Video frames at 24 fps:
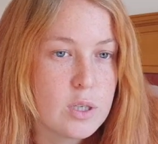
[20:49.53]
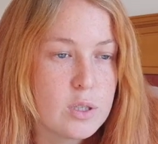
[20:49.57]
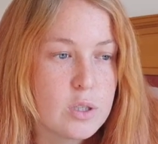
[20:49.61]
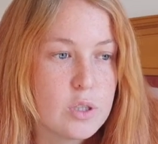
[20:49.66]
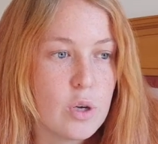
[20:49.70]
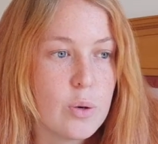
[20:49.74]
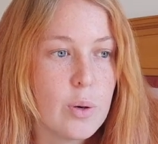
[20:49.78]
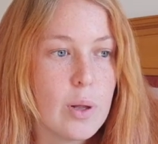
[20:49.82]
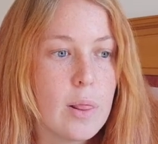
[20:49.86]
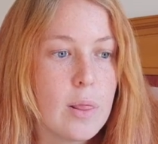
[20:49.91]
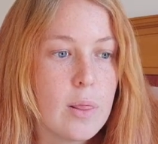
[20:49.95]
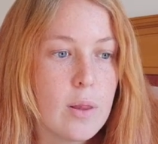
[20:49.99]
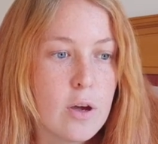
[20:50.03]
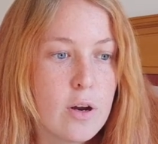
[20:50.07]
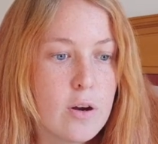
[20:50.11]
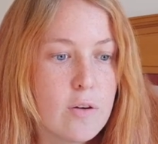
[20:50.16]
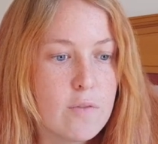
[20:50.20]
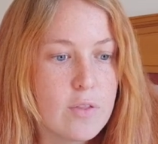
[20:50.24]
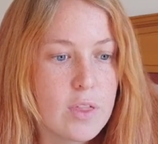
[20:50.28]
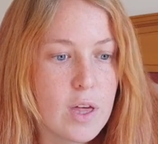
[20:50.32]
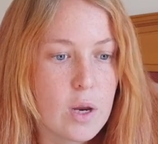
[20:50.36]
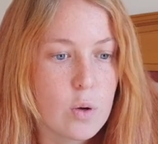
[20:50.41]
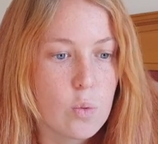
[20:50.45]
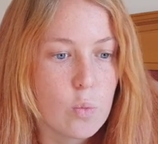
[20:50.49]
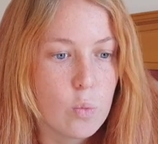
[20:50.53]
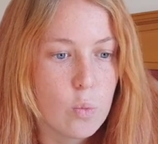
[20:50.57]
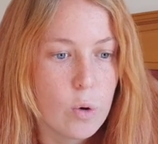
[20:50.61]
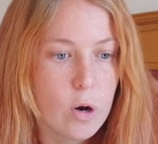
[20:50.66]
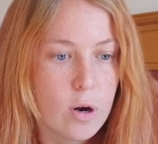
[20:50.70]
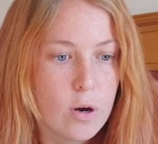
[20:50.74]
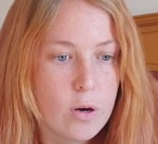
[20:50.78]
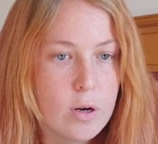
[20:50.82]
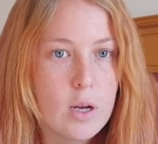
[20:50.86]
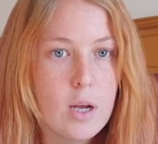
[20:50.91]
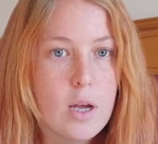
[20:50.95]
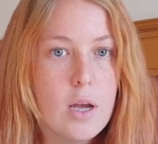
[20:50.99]
So a lot of that
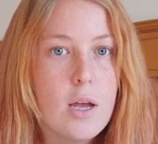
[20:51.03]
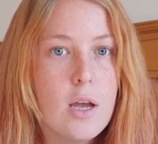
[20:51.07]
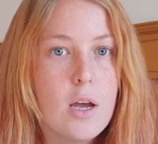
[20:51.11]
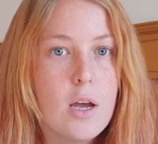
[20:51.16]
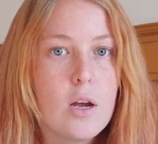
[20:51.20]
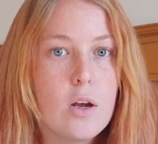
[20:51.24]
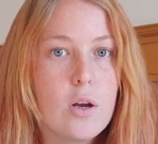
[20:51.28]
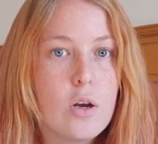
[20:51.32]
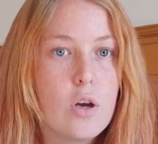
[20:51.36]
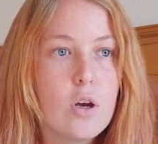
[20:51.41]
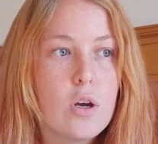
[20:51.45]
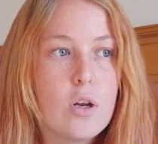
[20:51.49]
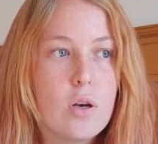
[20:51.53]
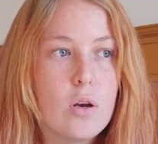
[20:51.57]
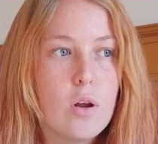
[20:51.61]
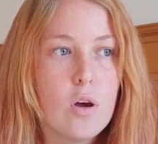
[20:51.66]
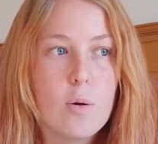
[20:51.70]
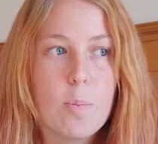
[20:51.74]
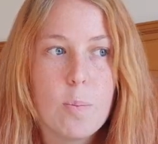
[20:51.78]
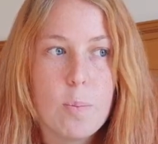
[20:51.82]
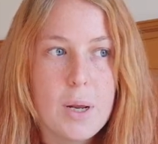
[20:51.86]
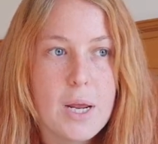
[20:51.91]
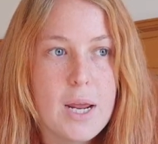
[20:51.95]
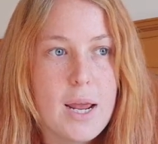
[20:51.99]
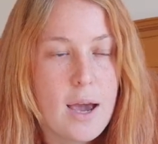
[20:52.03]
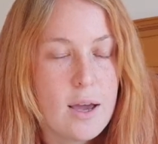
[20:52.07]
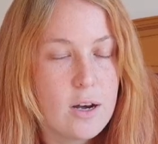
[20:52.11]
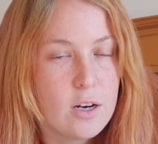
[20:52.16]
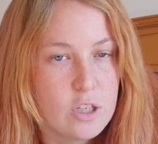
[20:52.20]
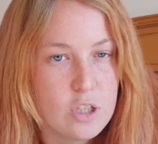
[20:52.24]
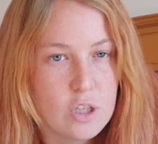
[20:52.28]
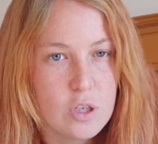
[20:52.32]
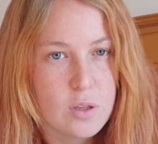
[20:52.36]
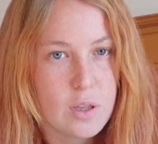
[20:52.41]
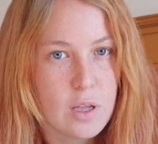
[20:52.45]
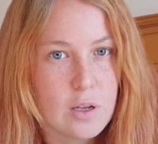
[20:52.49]
work could not be
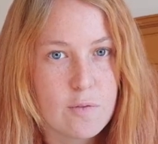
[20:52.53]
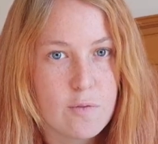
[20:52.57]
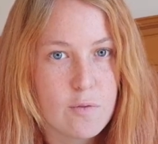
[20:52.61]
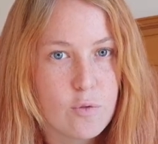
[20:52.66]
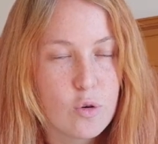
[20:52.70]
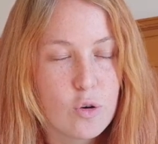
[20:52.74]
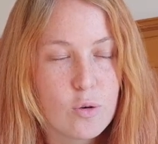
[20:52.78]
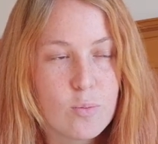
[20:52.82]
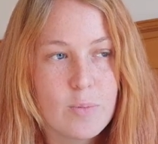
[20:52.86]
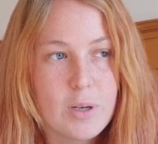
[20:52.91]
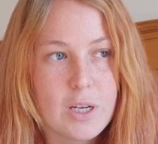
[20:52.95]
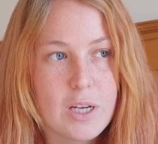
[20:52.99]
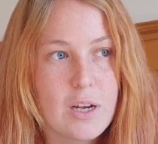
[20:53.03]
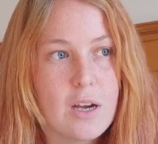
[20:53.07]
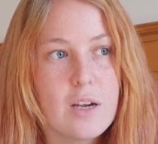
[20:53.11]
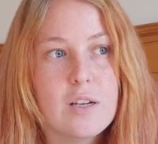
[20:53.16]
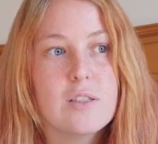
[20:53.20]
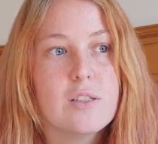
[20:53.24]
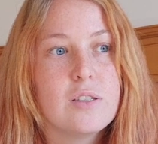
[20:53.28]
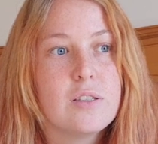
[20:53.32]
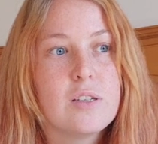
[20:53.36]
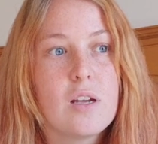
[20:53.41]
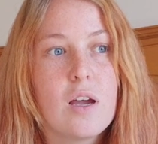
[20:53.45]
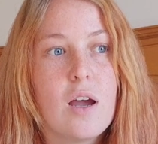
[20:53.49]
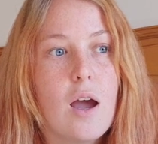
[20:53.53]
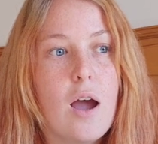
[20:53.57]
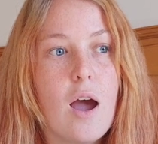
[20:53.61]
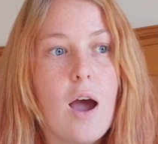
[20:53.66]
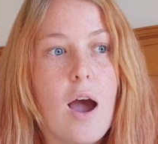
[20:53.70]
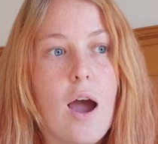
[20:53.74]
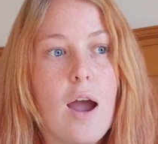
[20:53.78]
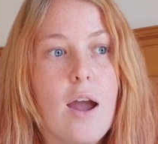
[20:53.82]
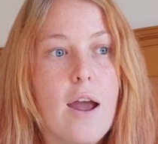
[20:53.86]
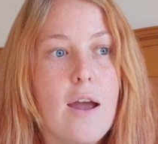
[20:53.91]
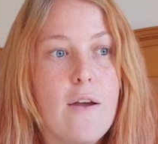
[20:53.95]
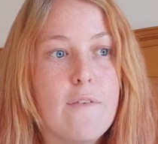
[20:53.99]
added to that form because
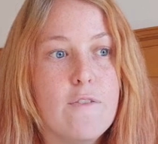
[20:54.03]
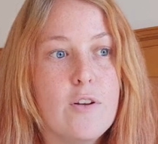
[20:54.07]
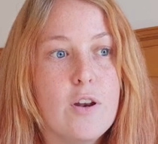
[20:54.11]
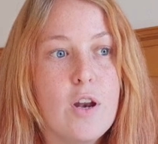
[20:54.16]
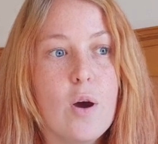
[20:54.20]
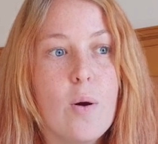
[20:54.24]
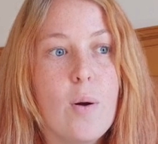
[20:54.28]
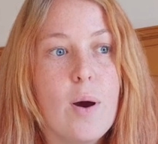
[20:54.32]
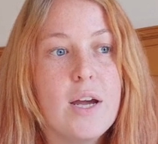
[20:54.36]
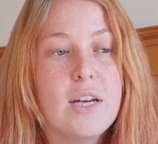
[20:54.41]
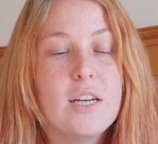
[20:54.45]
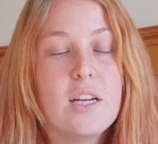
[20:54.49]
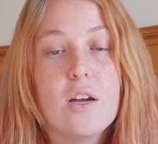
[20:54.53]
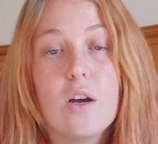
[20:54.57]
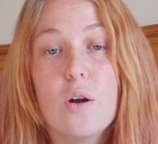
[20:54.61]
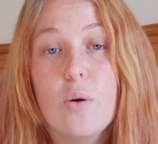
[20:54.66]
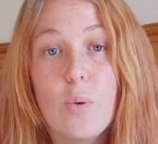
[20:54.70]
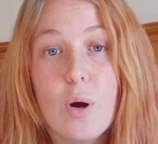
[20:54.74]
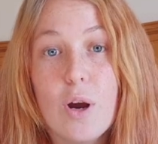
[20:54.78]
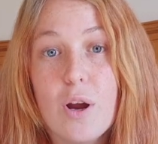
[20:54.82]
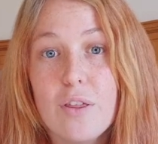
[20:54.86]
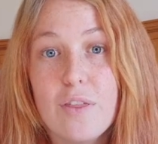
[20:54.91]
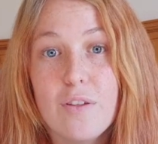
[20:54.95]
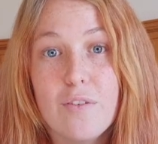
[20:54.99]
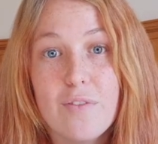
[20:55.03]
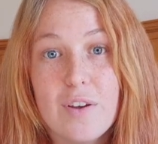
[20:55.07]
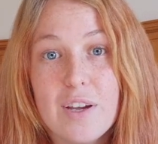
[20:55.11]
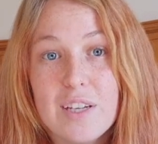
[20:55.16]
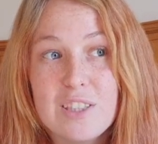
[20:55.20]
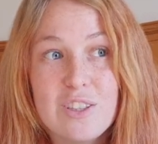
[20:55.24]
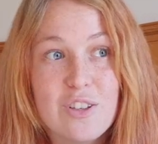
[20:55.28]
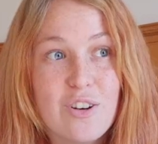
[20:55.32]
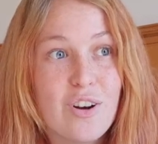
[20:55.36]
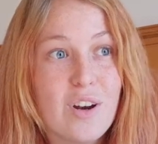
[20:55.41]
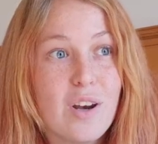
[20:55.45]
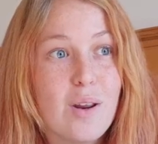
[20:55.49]
I have no idea where the
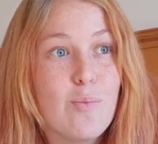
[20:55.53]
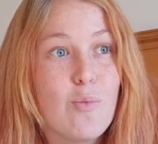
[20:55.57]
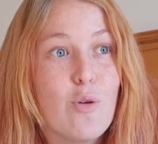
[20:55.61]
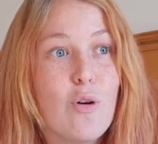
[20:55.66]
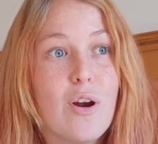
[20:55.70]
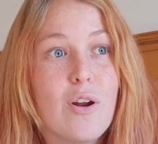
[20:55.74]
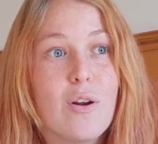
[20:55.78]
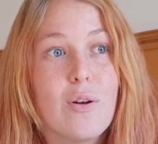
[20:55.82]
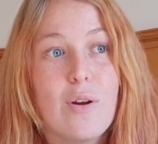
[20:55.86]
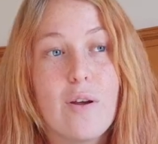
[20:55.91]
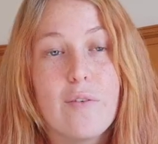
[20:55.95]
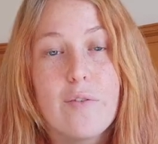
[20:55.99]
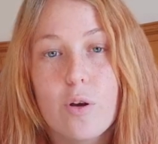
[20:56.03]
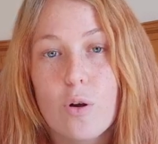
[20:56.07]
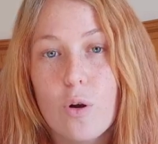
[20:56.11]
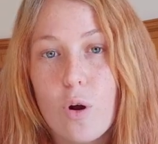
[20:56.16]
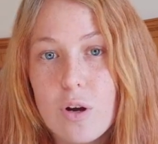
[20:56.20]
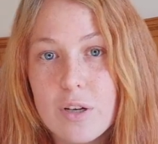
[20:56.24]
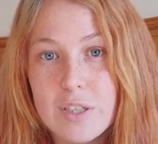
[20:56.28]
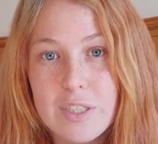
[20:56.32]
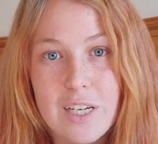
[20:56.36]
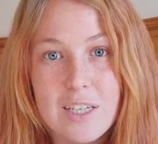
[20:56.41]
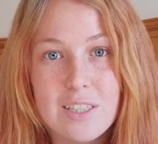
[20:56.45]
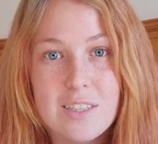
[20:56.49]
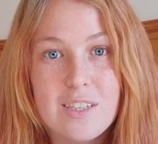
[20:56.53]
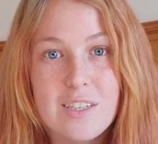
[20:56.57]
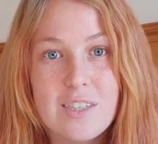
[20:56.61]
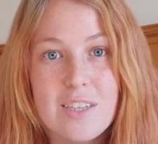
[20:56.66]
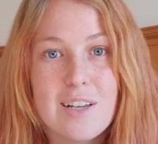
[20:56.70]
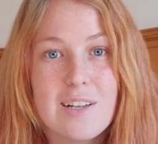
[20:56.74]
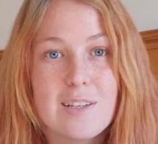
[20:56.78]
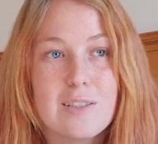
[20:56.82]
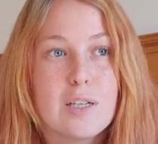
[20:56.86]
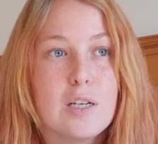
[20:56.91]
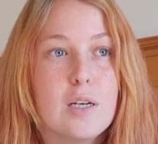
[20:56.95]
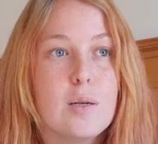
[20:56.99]
vets are anymore. I don't have their contact
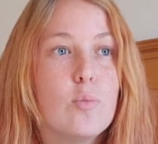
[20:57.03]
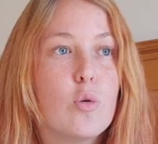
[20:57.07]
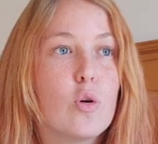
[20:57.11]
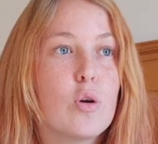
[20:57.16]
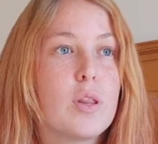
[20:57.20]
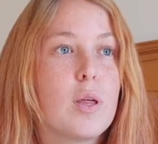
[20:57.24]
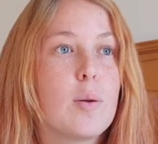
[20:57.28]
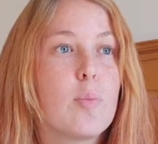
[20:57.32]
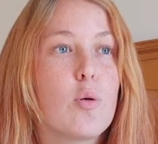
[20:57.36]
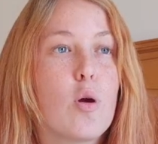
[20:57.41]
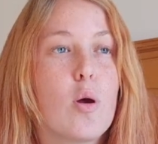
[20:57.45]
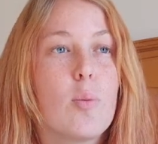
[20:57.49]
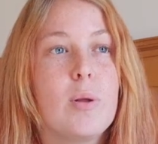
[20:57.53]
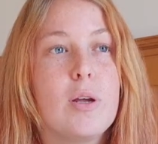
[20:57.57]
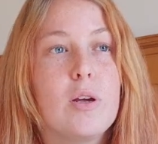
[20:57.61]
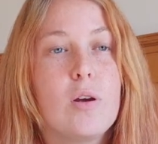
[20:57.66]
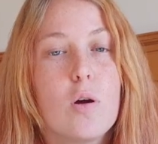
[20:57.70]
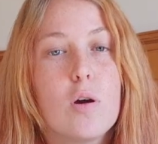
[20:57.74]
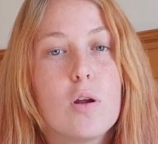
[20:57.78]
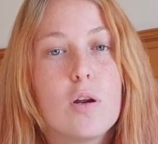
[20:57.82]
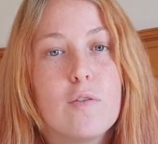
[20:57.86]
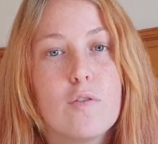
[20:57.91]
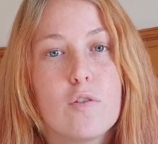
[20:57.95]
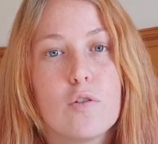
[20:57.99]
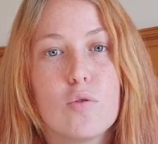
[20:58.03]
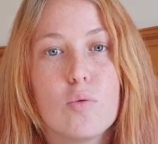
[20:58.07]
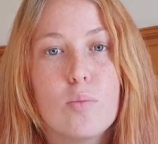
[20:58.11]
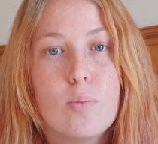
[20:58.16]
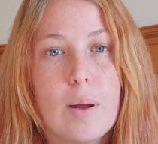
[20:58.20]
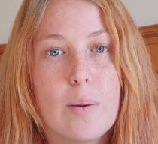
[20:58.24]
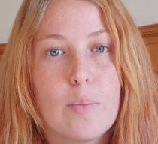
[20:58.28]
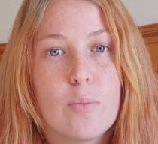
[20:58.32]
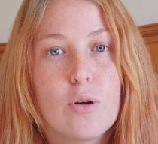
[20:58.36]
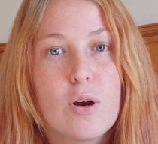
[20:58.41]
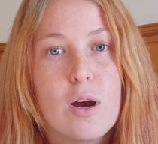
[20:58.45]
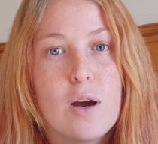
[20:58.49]
details anymore. They probably can't even
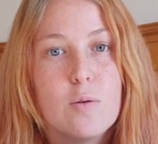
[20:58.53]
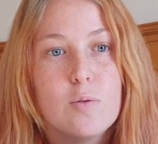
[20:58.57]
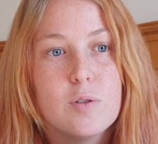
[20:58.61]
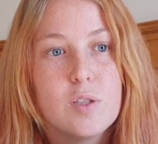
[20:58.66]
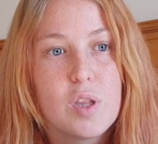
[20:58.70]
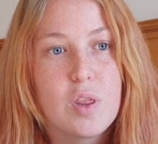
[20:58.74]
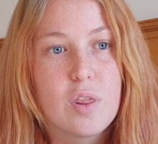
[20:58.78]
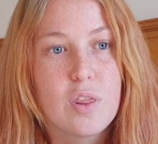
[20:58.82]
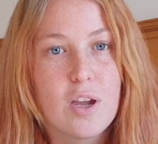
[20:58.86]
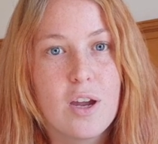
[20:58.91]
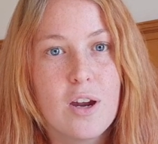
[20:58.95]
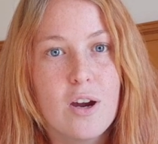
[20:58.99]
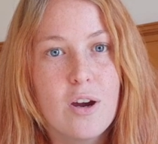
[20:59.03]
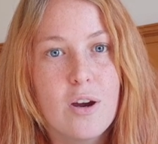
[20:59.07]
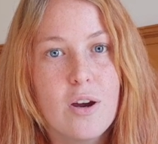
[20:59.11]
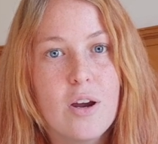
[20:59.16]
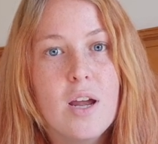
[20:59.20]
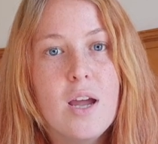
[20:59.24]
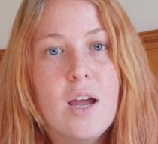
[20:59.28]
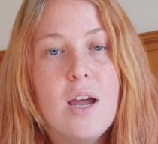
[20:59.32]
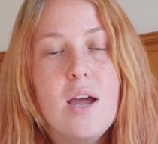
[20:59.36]
remember I was there.